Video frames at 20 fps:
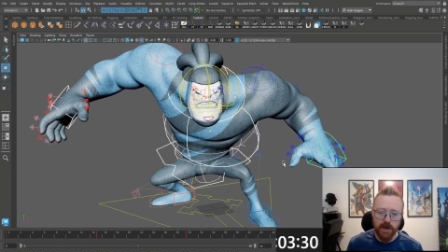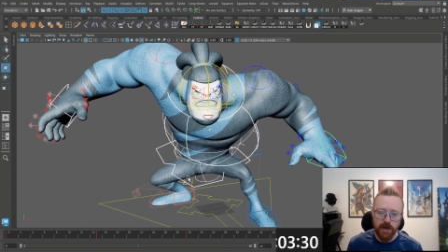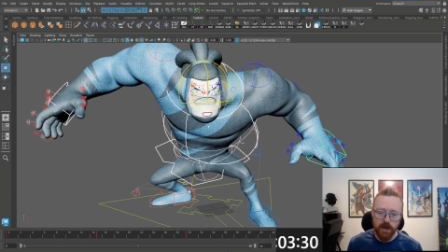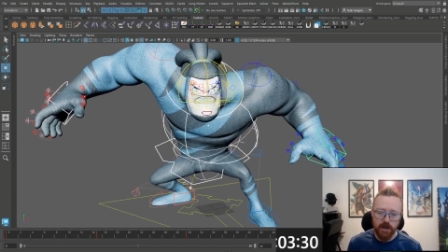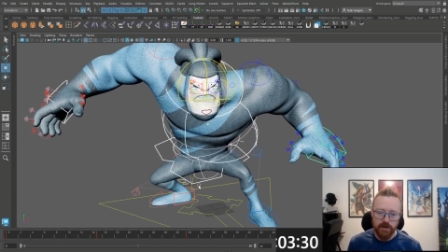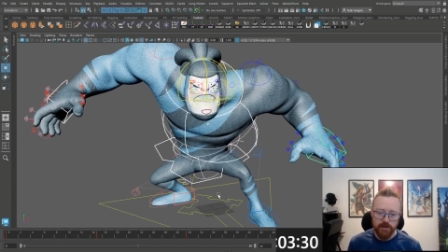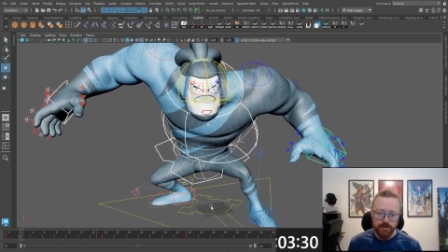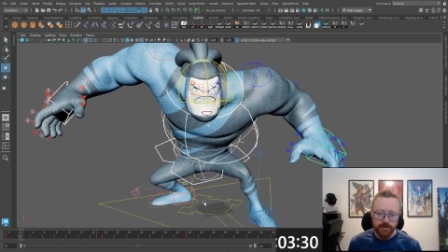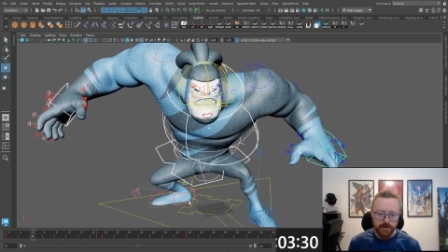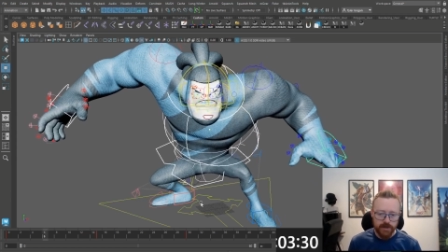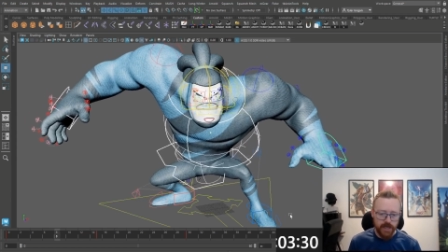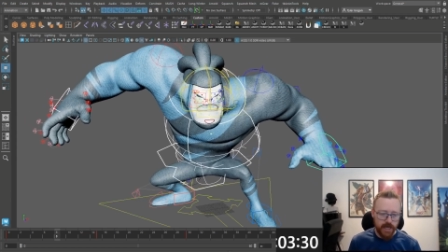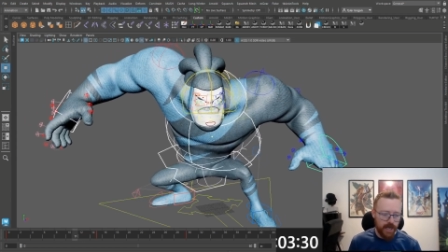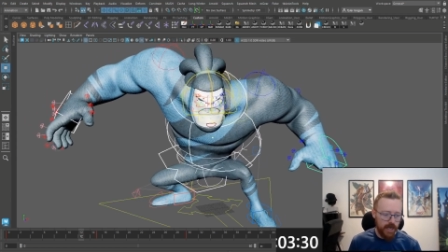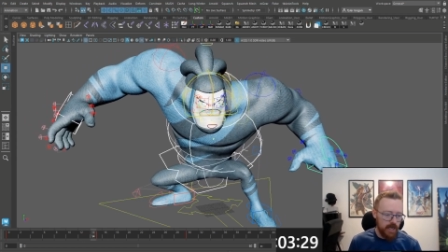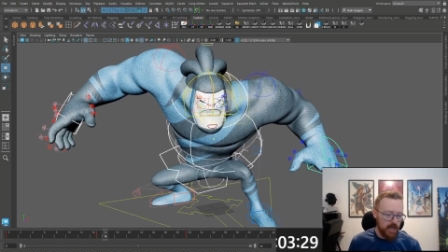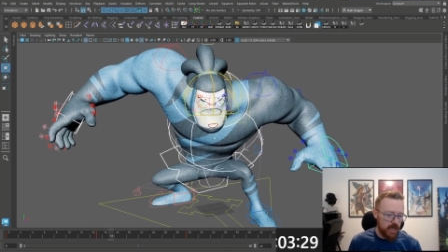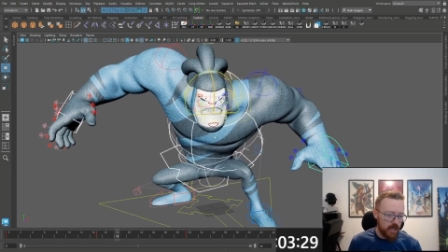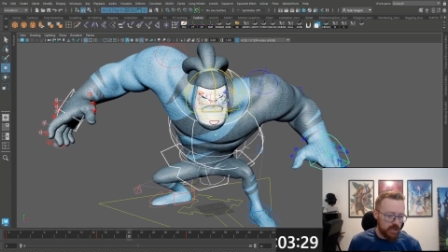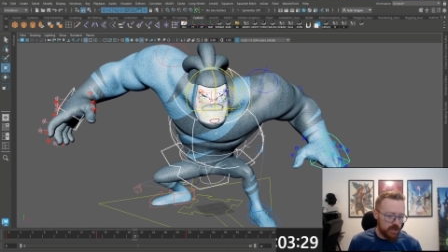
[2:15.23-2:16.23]
at all,
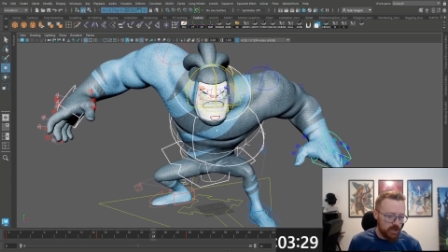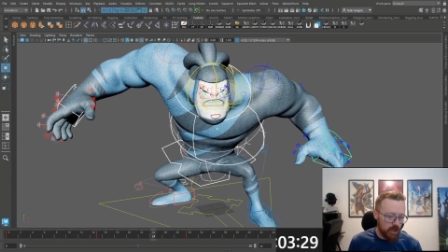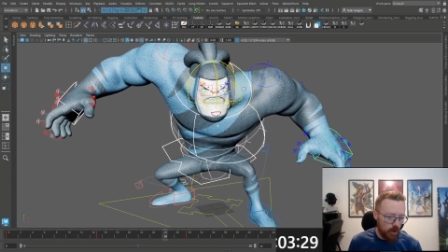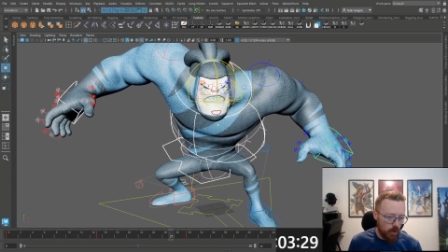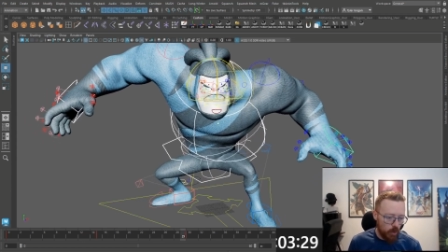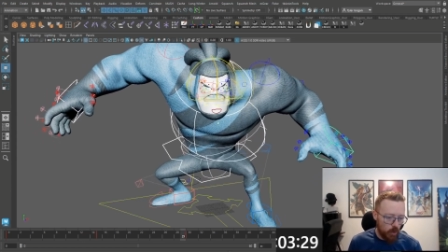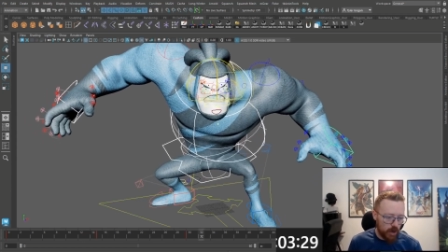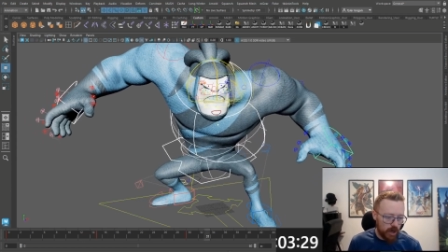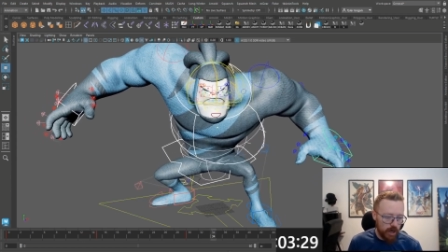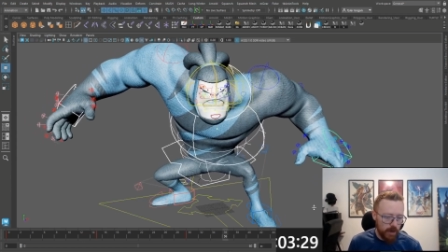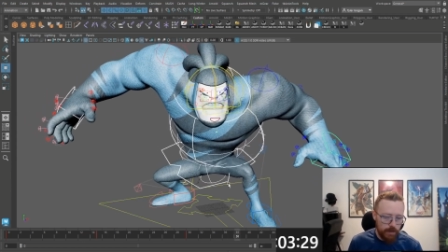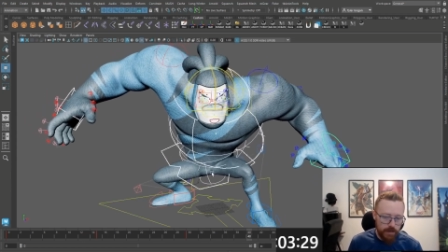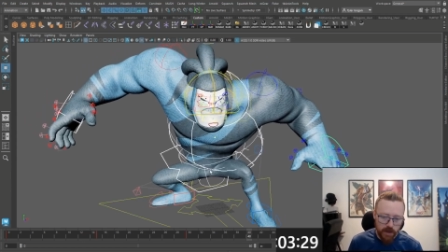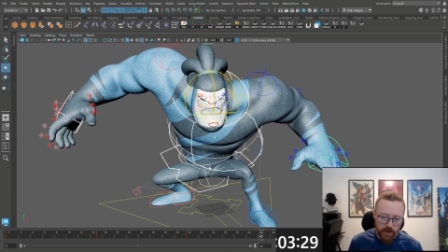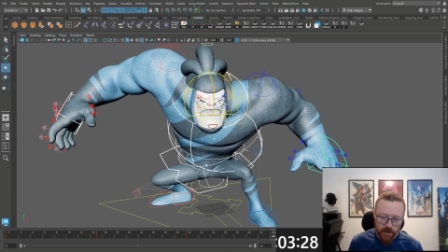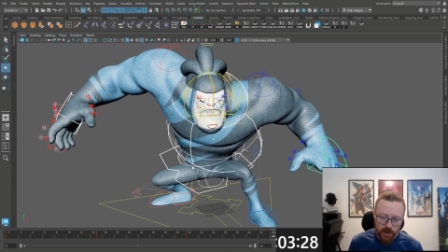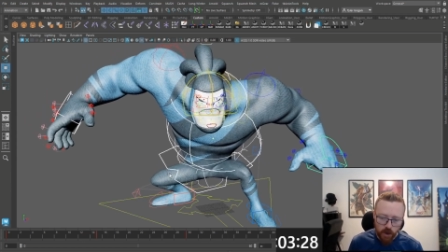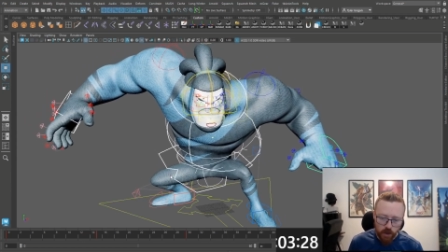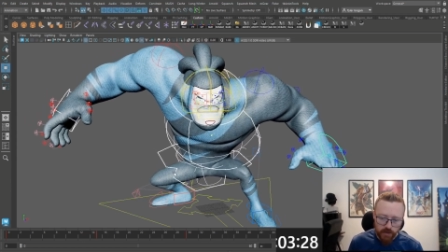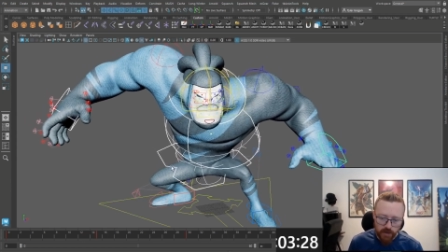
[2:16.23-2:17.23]
okay? So we're gonna
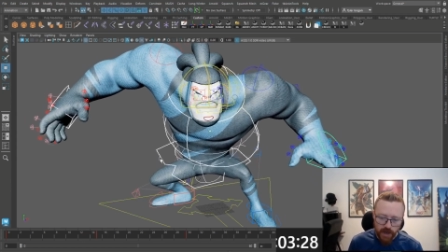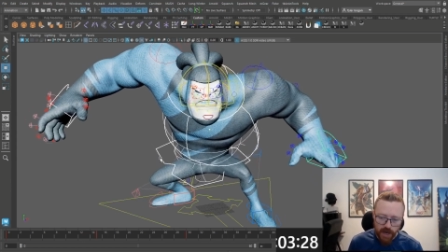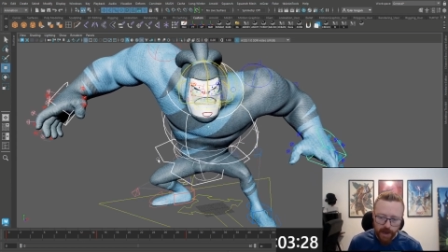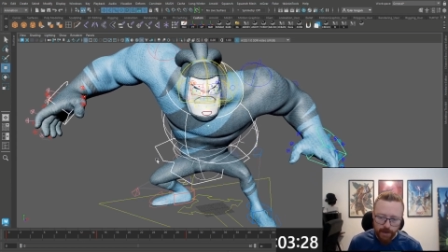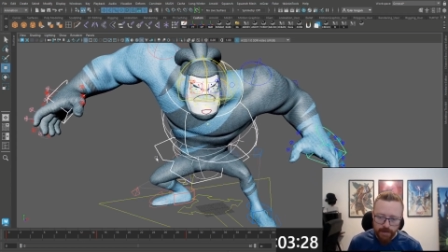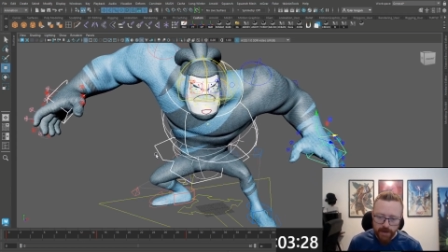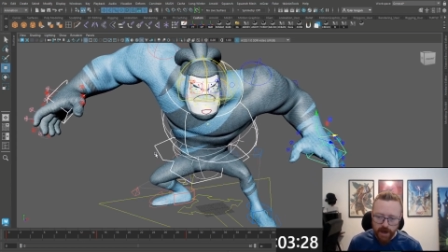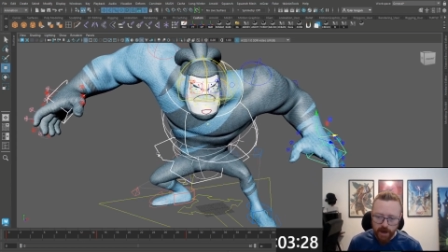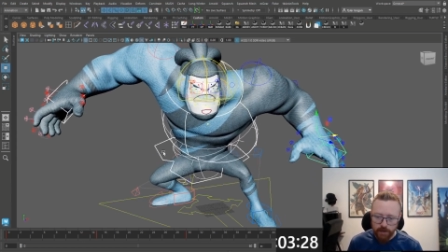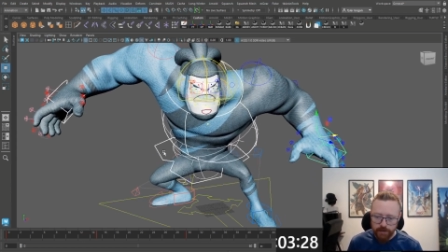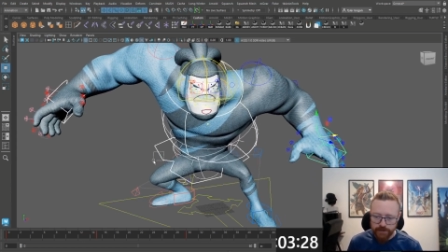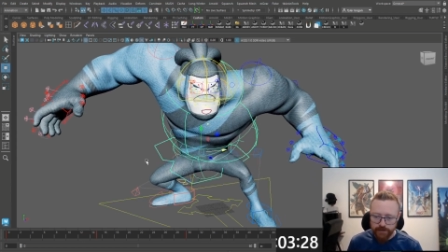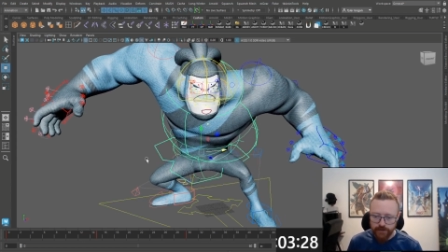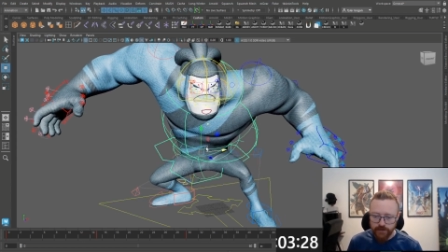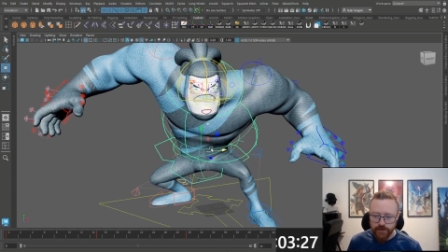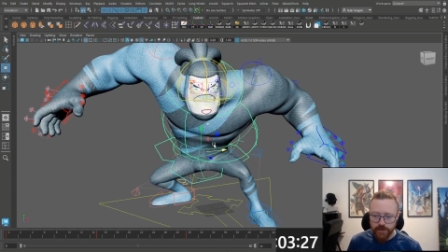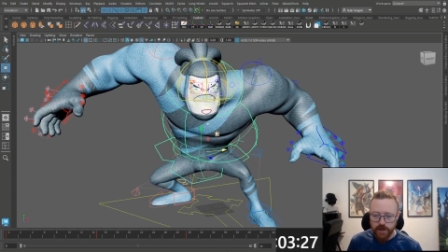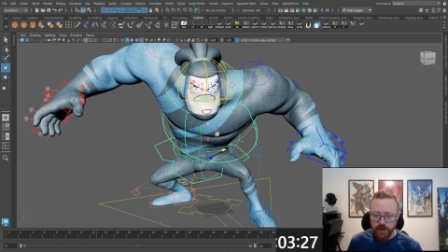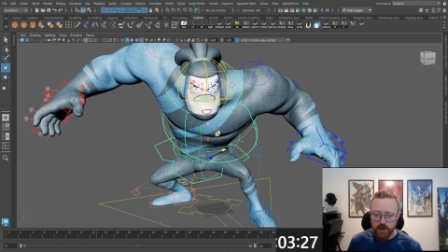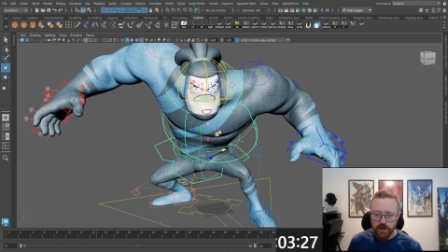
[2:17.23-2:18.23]
build that overlap now.
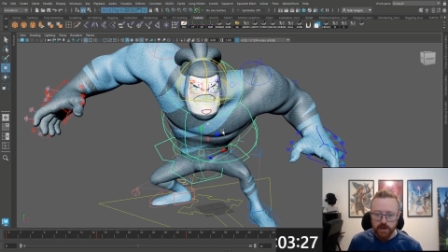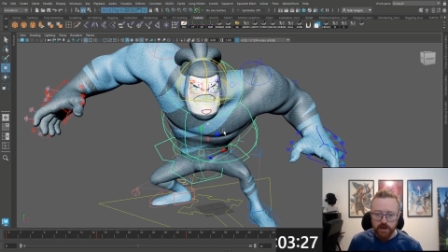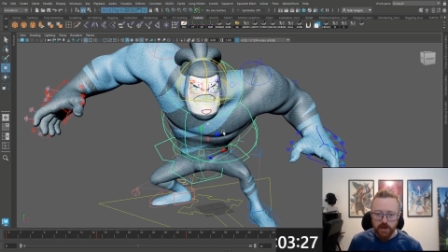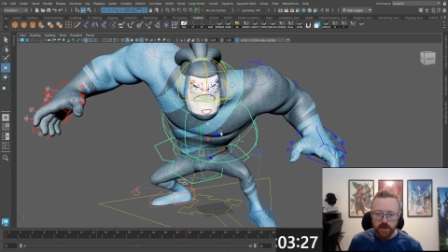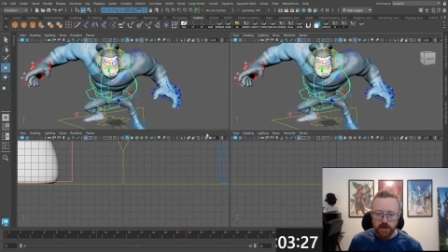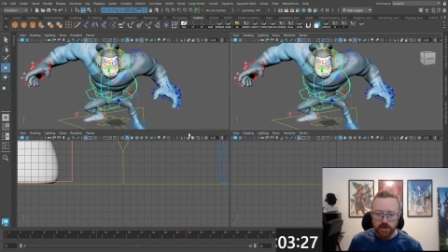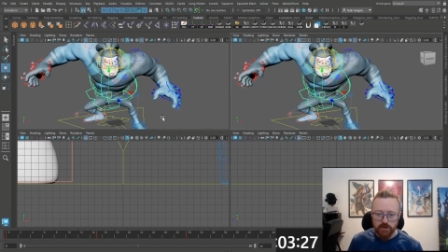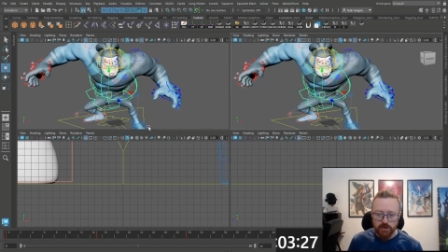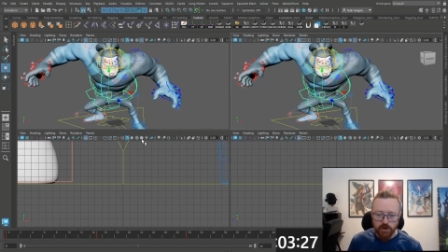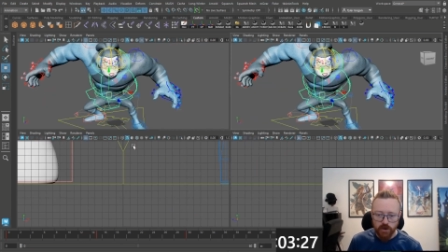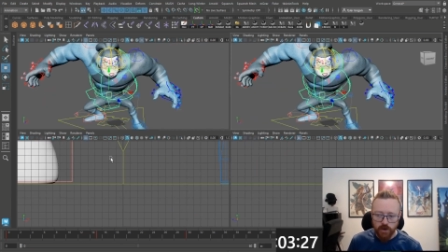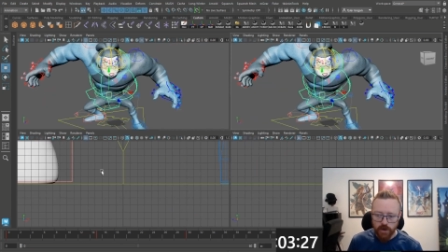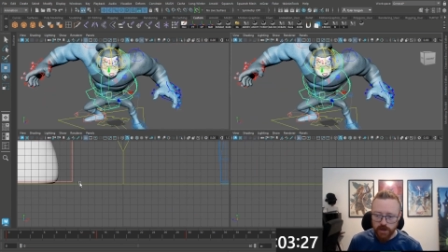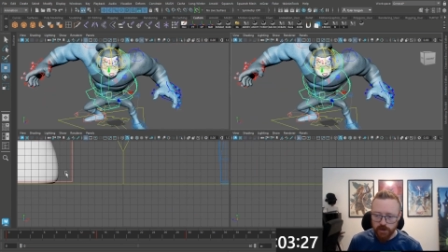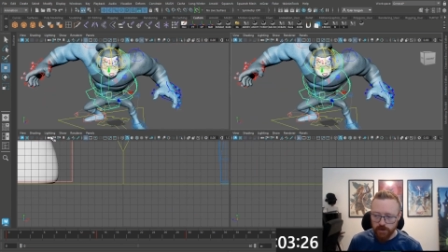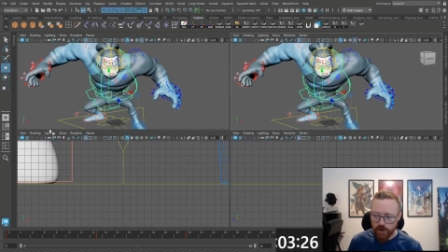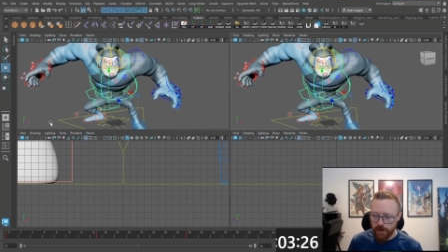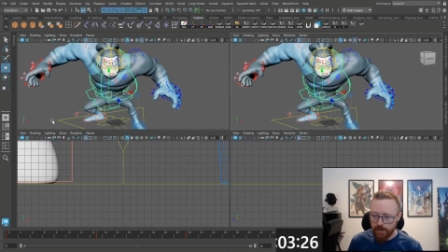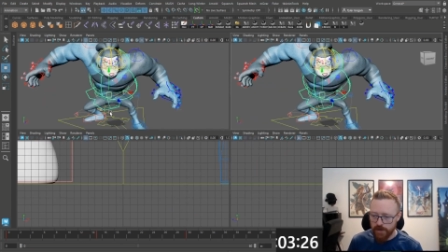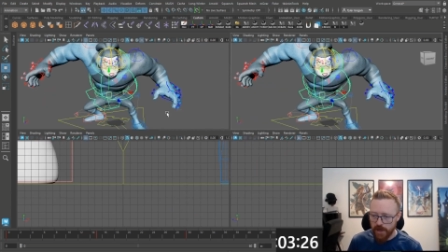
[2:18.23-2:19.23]
Go ahead and
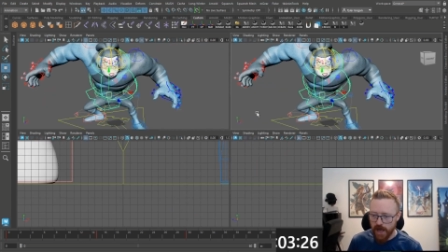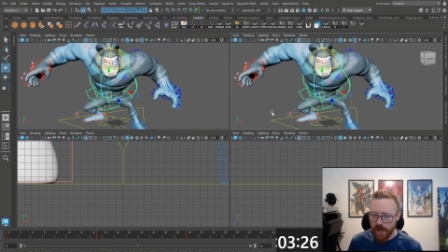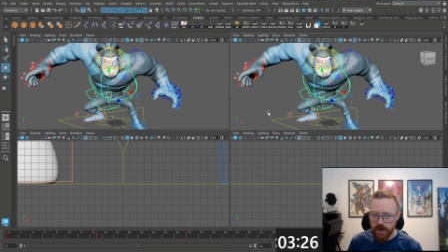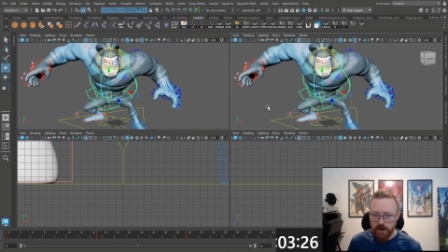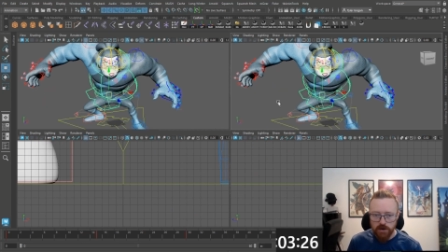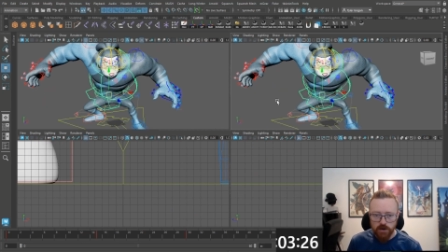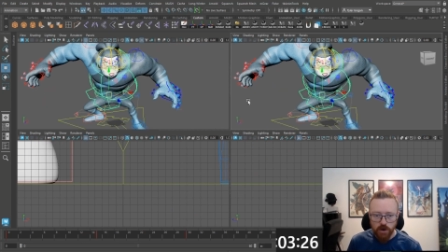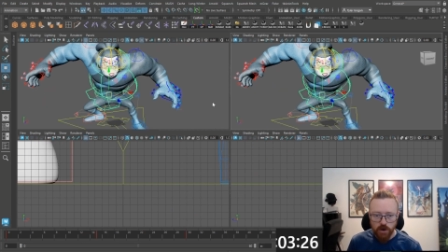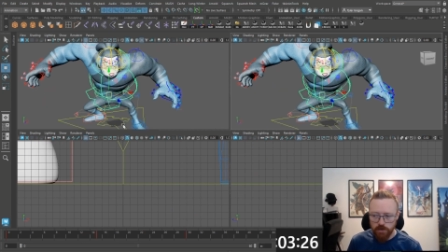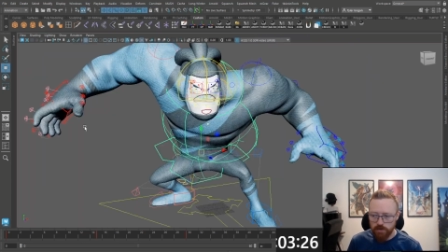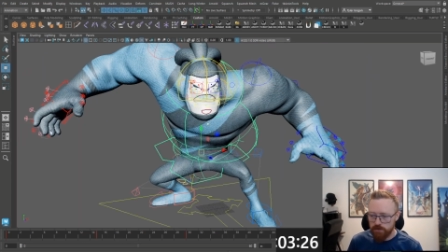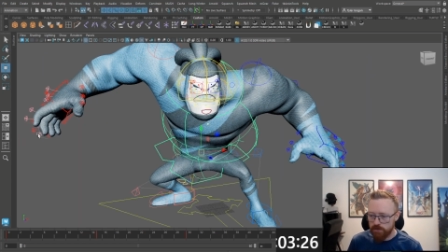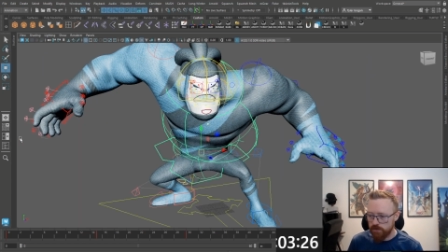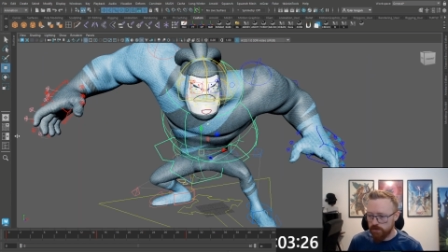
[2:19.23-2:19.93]
grab that. Oh,